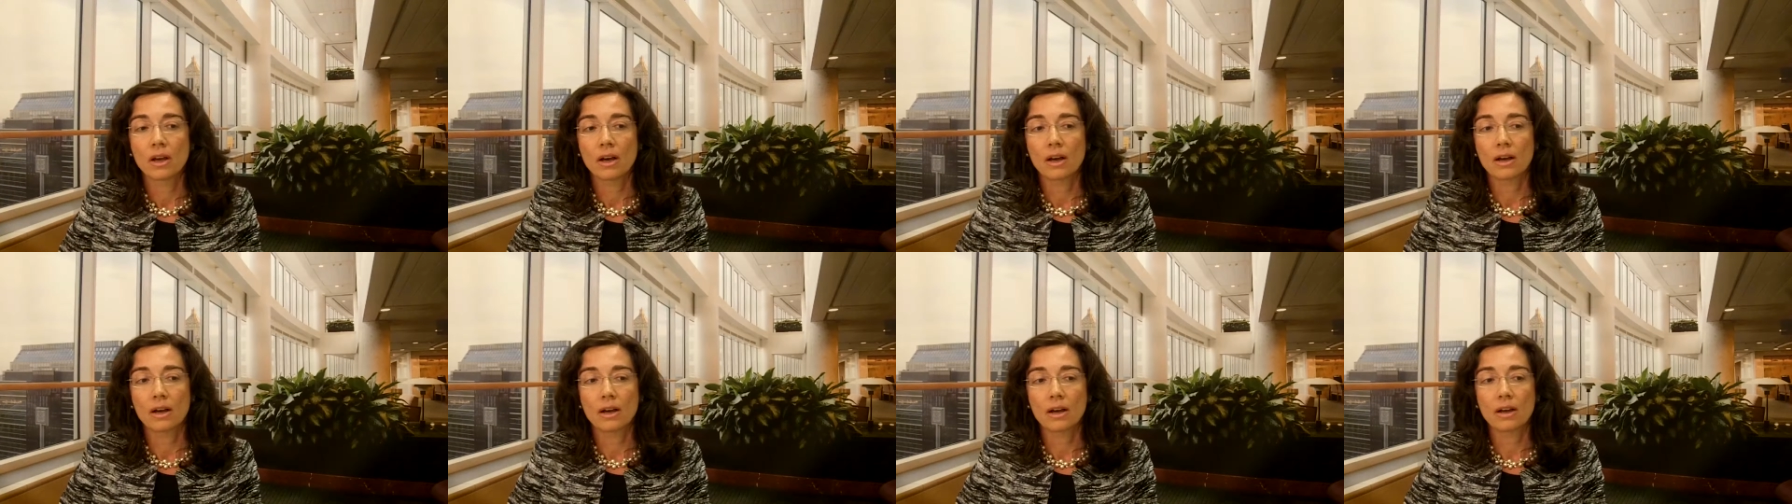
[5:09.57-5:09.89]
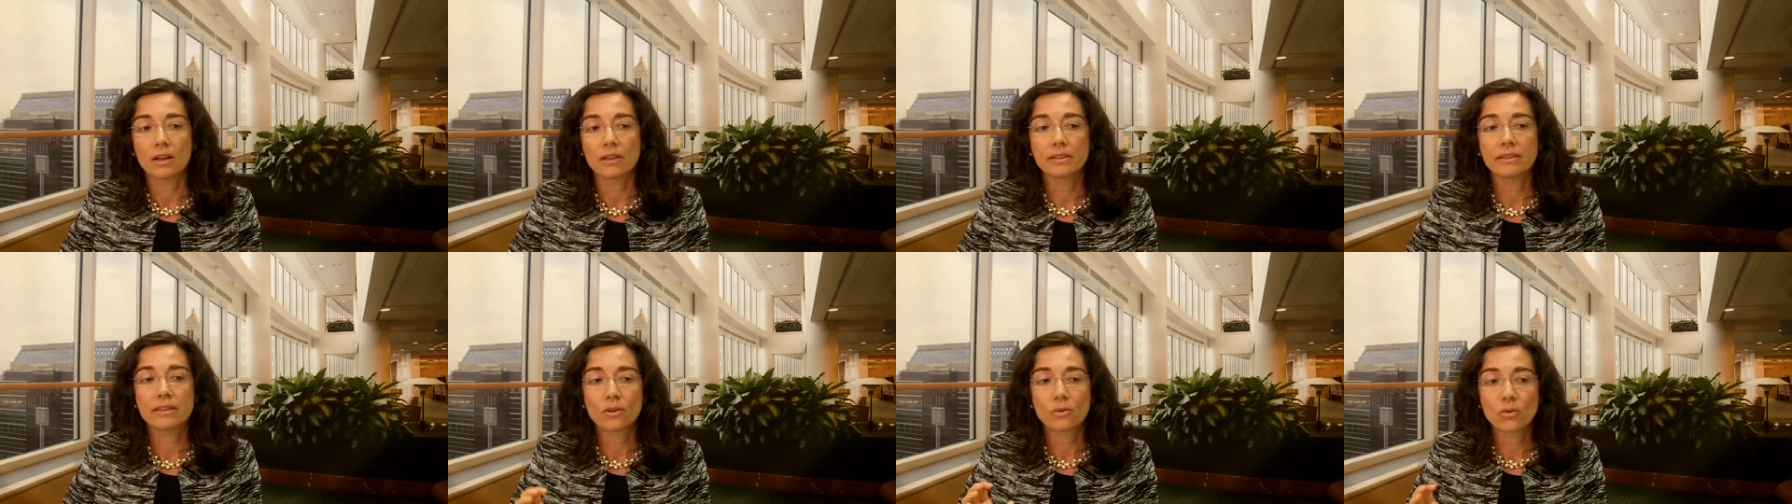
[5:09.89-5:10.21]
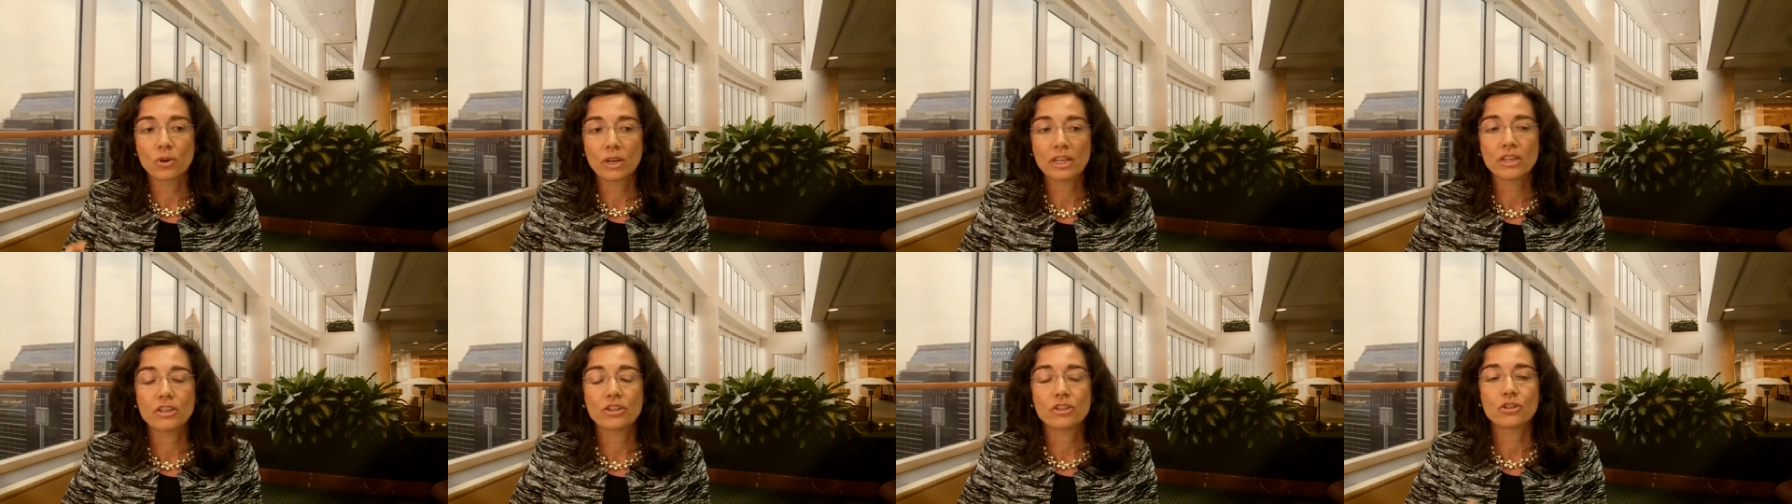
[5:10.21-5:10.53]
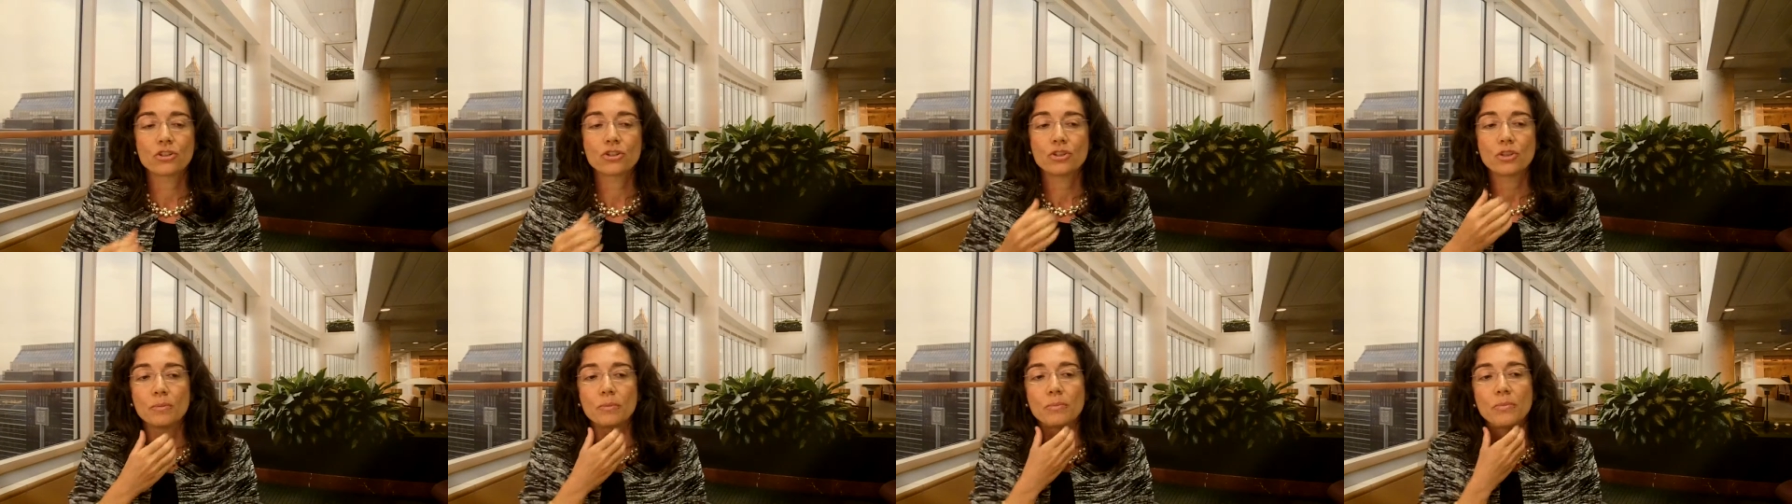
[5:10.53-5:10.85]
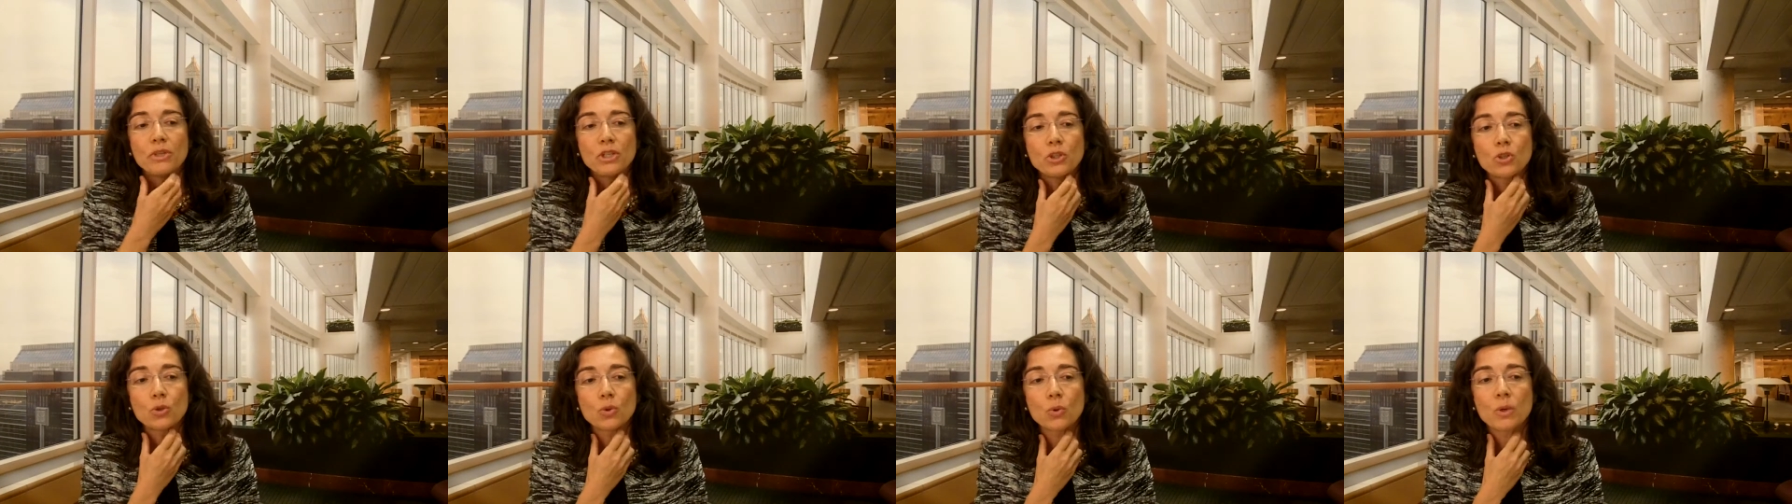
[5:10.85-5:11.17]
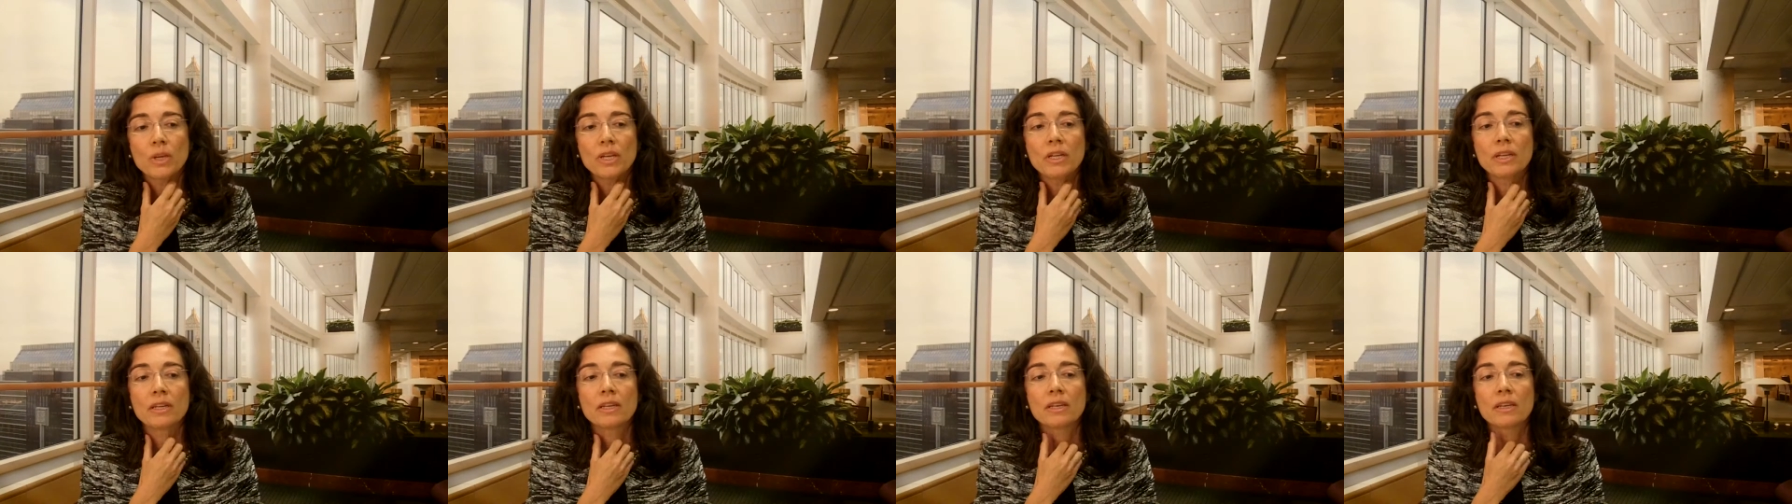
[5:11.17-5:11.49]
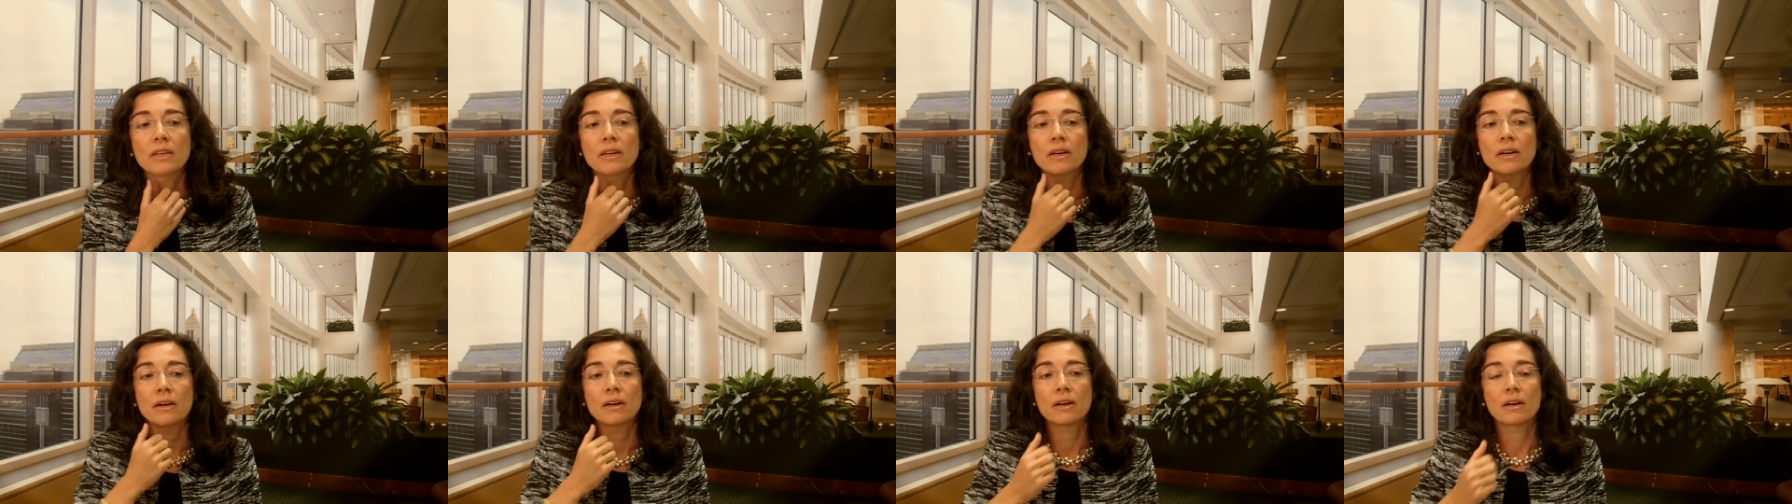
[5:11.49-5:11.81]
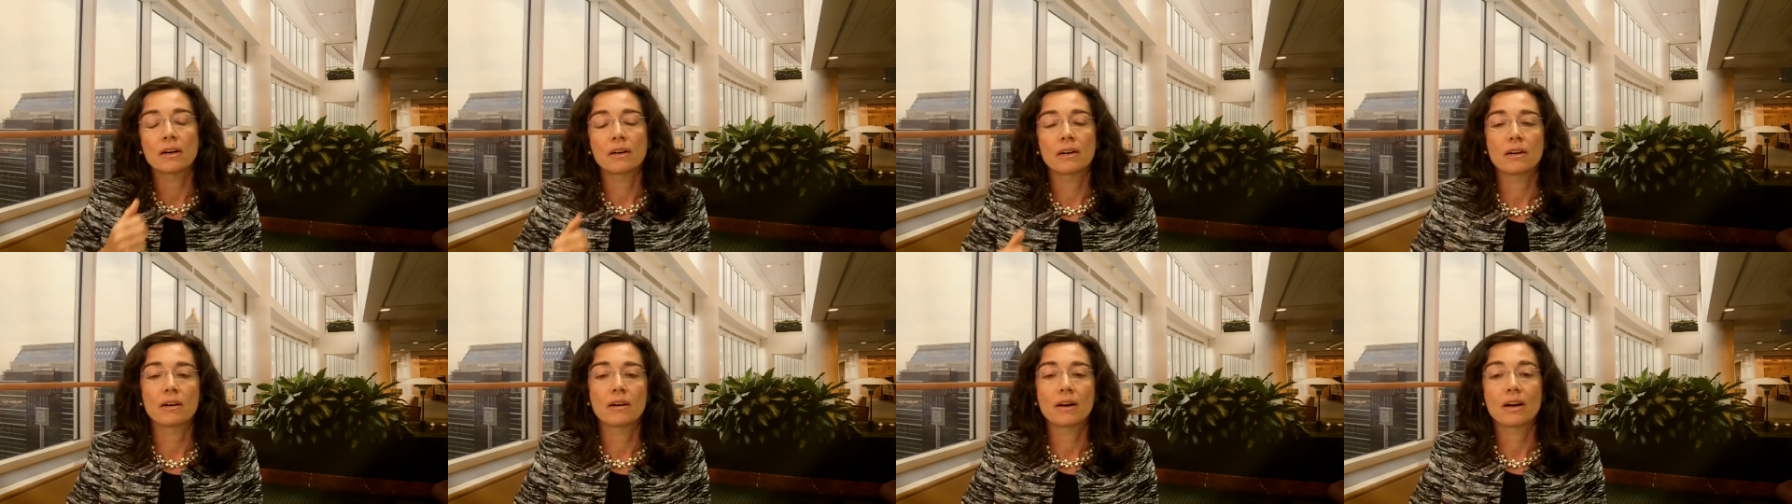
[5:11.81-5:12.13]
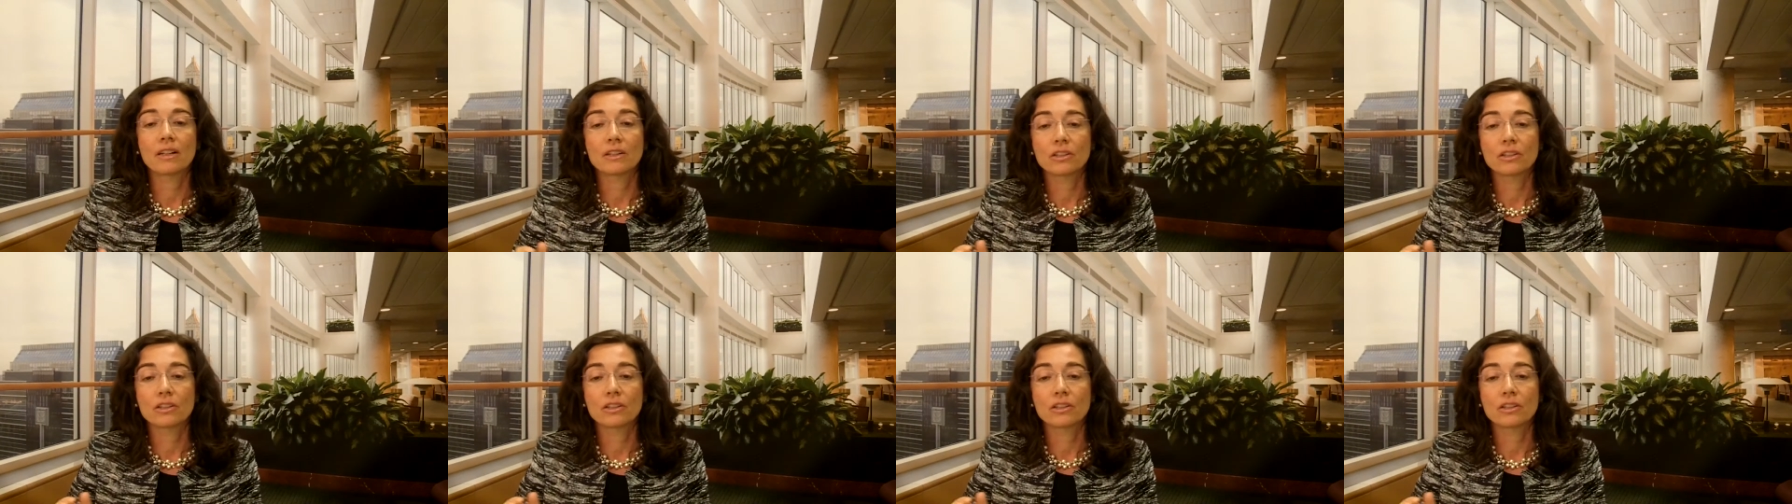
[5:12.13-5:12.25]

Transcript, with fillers: uh, the relationship between uh,